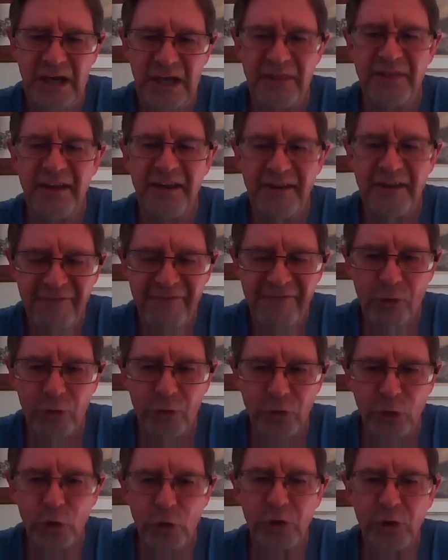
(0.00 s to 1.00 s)
And
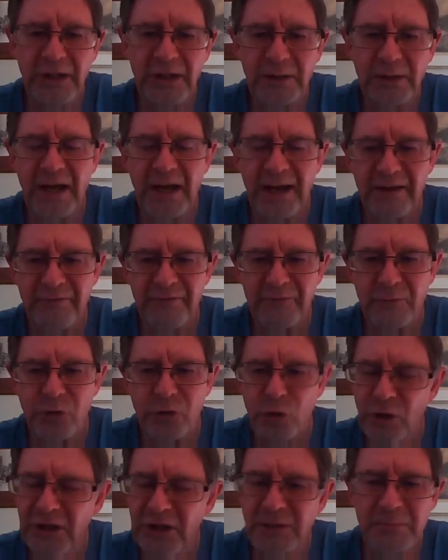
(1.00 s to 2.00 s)
therefore, you can
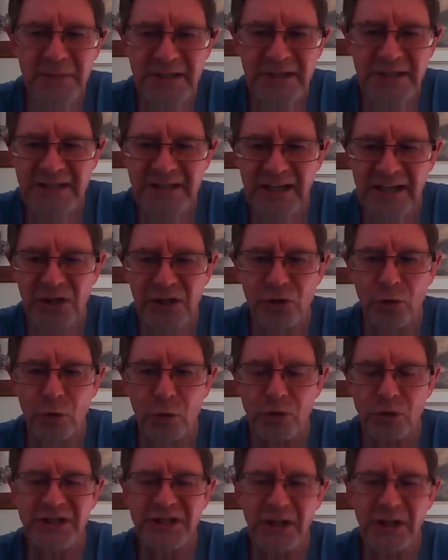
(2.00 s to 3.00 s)
maintain
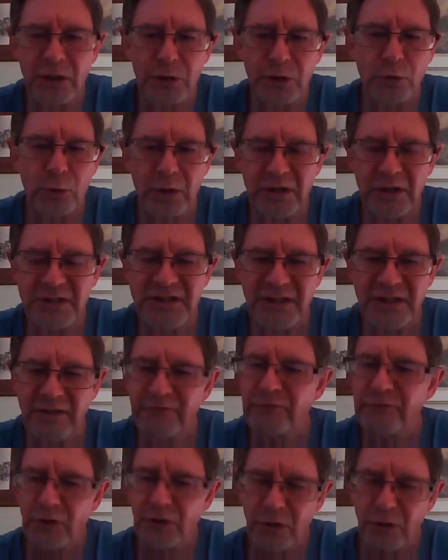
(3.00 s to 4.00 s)
your shell quality
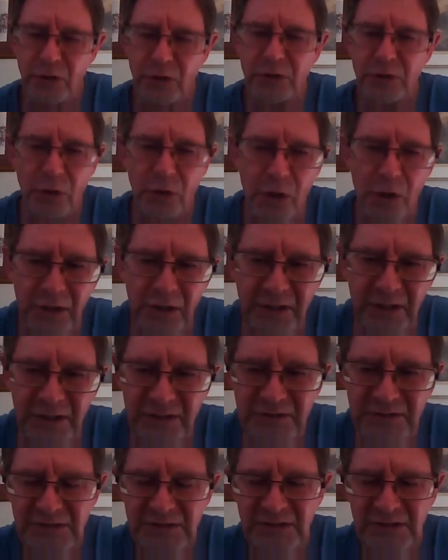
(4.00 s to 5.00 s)
for a lot longer.
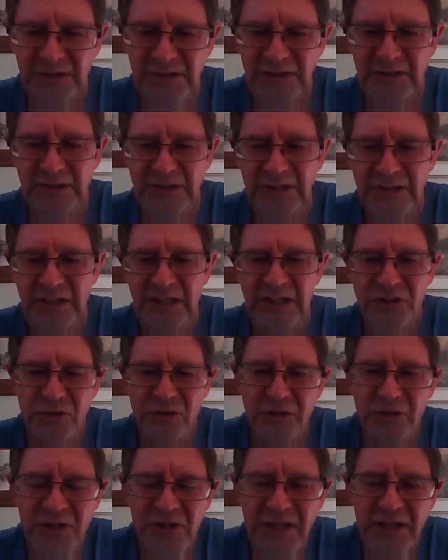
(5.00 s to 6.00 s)

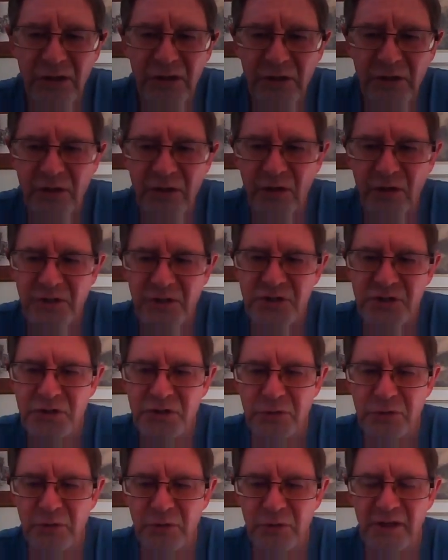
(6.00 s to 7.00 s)
To tell you the honest
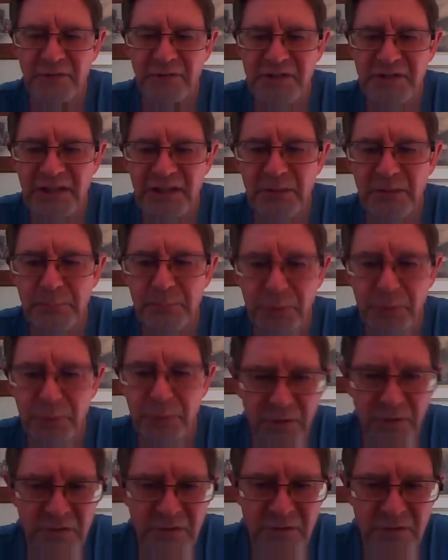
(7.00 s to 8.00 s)
truth, I've seen
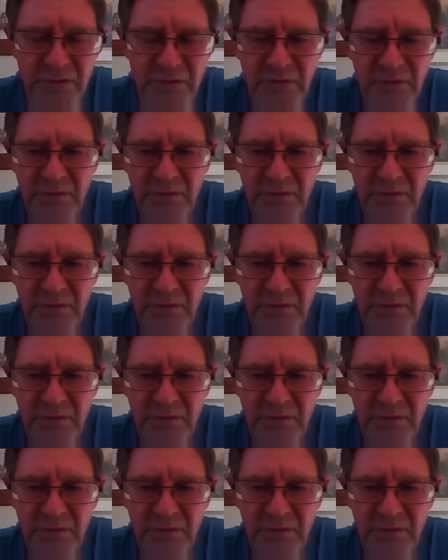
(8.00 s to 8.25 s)
birds